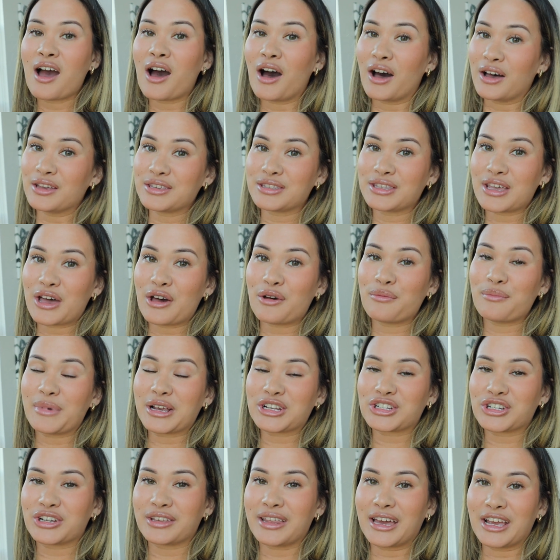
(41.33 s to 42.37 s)
Also, make
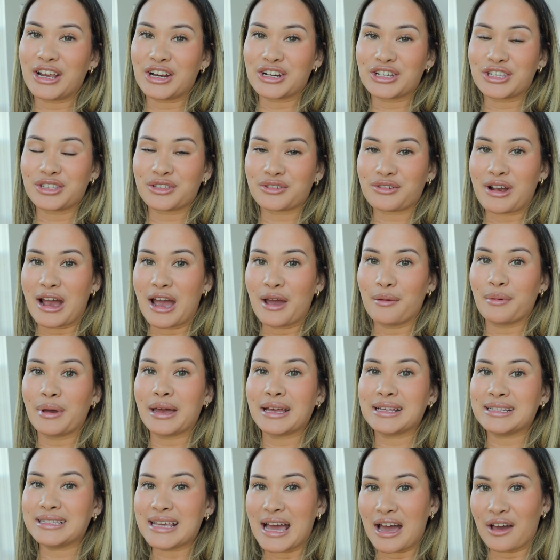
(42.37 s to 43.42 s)
sure that you're
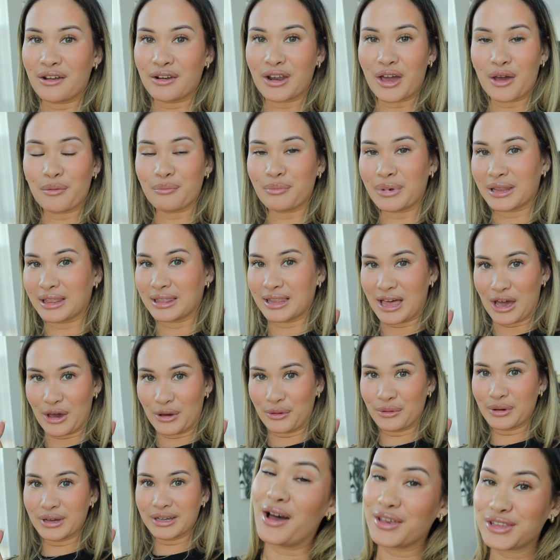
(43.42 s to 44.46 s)
subscribed down
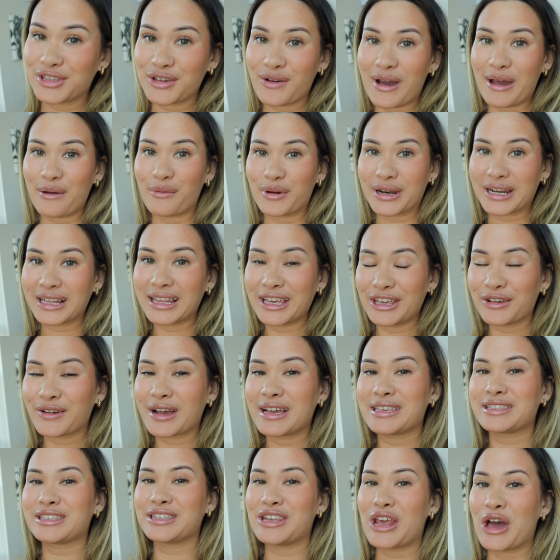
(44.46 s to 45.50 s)
below. Also, I want to let you
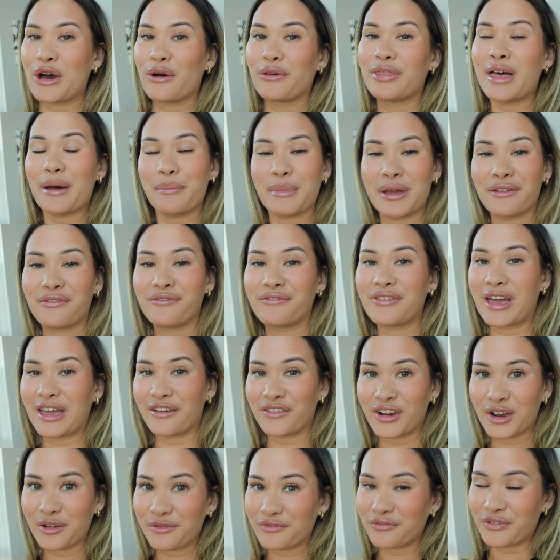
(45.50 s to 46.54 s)
guys know that my
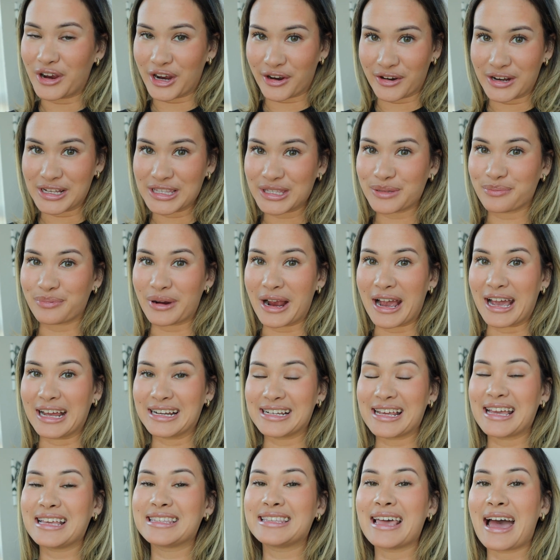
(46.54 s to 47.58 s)
favorite fragrance
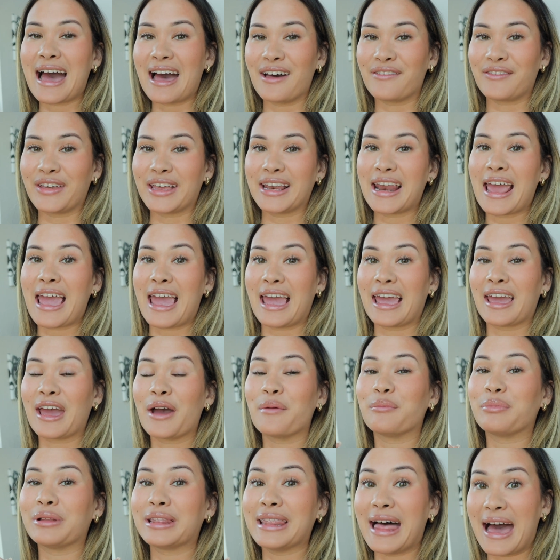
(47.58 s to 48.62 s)
brand is having a
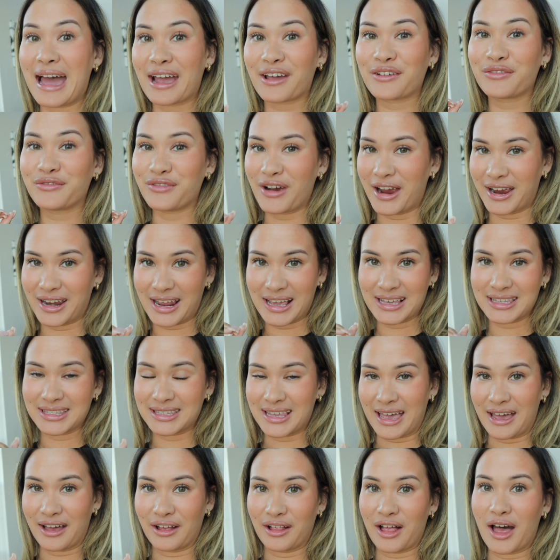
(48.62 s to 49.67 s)
Black Friday
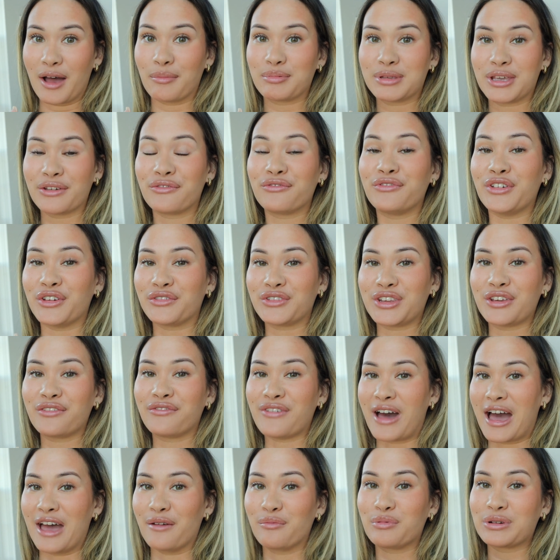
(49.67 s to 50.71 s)
sale up to
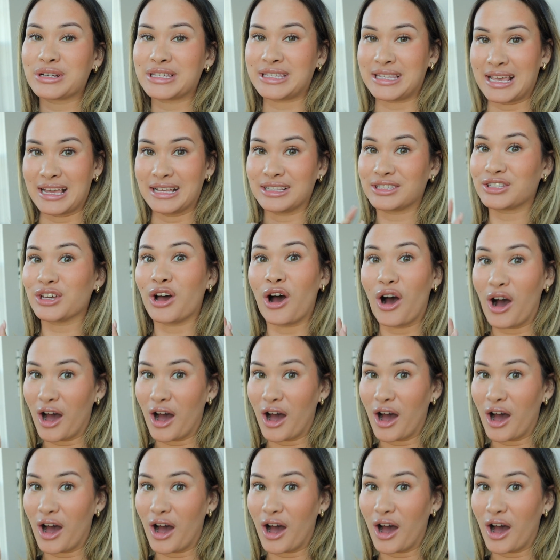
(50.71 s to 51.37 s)
55%